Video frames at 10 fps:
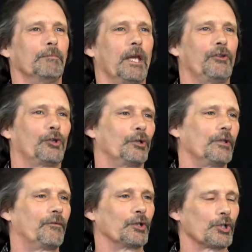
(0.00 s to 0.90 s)
May
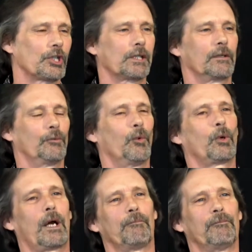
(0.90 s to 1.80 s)
31st,
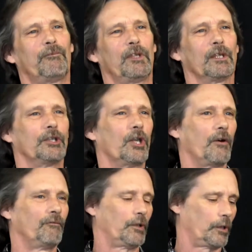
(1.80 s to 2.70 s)
woke up feeling
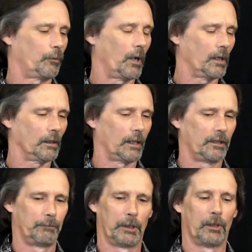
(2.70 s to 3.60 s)
not very well. I
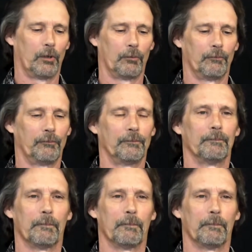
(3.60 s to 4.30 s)
had been home.